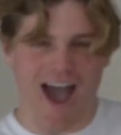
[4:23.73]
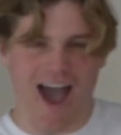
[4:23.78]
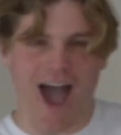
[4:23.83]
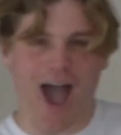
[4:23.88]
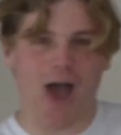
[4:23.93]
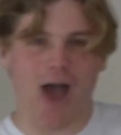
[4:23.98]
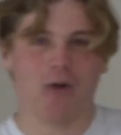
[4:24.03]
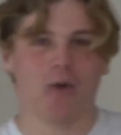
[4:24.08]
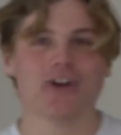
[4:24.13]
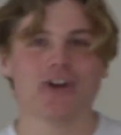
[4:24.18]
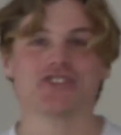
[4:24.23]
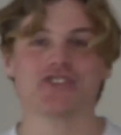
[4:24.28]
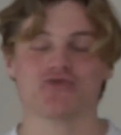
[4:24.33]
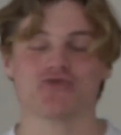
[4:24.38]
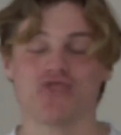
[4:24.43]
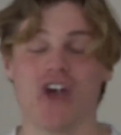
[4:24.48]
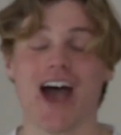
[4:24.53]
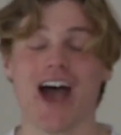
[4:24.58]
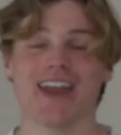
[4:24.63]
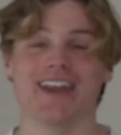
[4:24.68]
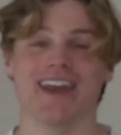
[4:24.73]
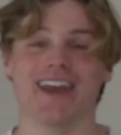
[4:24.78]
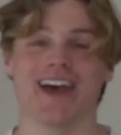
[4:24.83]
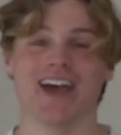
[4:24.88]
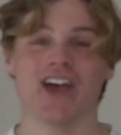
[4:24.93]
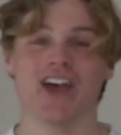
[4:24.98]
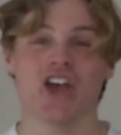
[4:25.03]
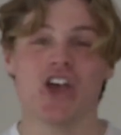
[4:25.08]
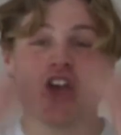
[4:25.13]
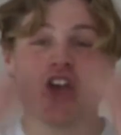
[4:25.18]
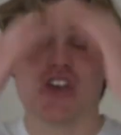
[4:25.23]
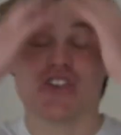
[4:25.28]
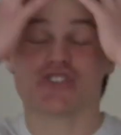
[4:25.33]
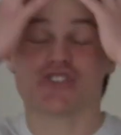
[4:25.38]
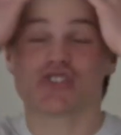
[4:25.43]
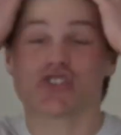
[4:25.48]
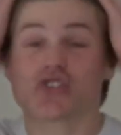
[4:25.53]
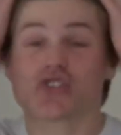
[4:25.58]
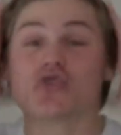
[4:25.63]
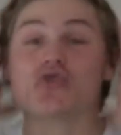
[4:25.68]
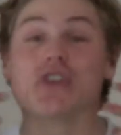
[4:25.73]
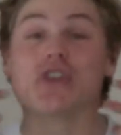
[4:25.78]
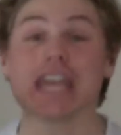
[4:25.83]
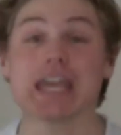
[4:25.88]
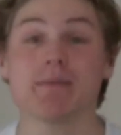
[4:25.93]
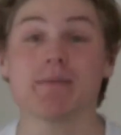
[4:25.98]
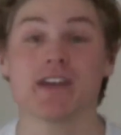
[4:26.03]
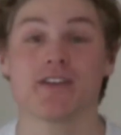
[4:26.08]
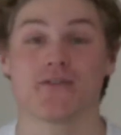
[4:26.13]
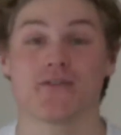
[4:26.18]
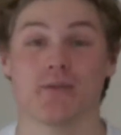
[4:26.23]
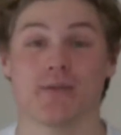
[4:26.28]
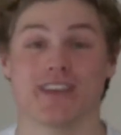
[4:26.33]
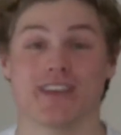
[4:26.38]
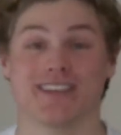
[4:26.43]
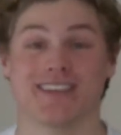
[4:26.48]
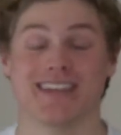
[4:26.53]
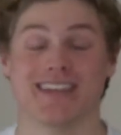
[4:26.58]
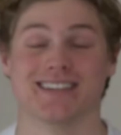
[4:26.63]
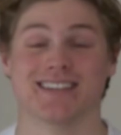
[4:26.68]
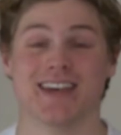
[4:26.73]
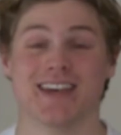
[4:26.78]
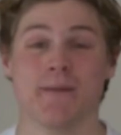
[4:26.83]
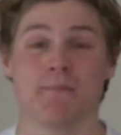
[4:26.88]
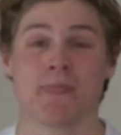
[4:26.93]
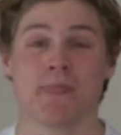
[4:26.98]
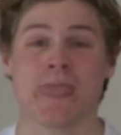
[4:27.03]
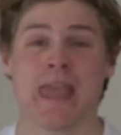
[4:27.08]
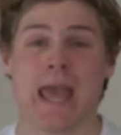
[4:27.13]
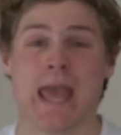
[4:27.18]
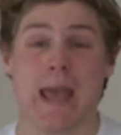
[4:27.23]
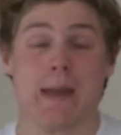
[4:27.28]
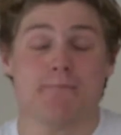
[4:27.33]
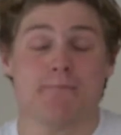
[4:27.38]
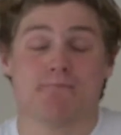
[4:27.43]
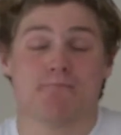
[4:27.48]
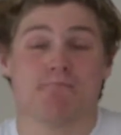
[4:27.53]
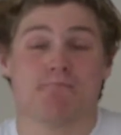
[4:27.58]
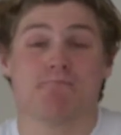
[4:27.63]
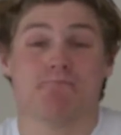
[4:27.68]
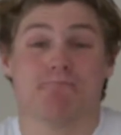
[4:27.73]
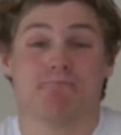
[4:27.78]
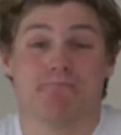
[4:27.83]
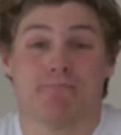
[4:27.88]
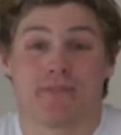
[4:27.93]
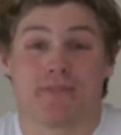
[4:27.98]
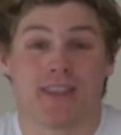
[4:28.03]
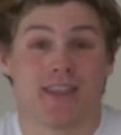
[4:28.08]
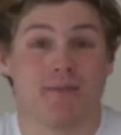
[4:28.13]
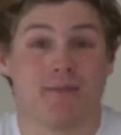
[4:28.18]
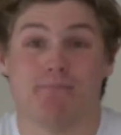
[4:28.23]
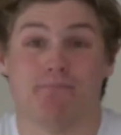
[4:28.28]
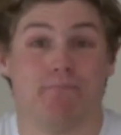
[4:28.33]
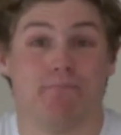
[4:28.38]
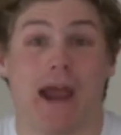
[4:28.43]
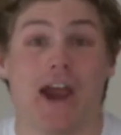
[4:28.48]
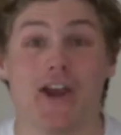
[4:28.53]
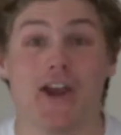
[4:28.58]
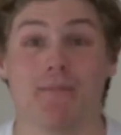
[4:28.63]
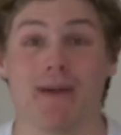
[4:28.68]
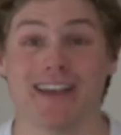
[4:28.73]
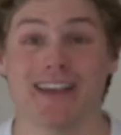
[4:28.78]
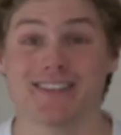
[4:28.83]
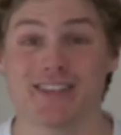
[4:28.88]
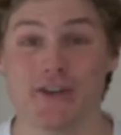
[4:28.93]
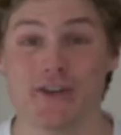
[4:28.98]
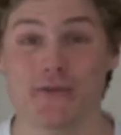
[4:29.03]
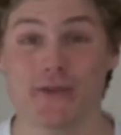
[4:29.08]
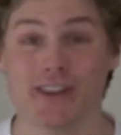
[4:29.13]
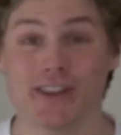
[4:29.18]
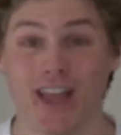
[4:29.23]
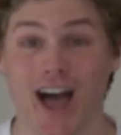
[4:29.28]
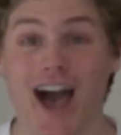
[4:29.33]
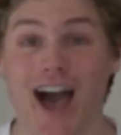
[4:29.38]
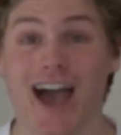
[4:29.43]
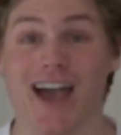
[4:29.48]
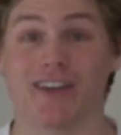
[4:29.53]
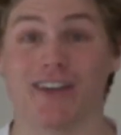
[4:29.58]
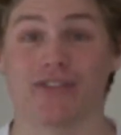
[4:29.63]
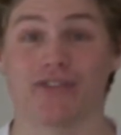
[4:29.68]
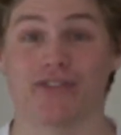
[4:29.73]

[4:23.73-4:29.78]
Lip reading: I want to run, screaming from the theatre and bury myself in life.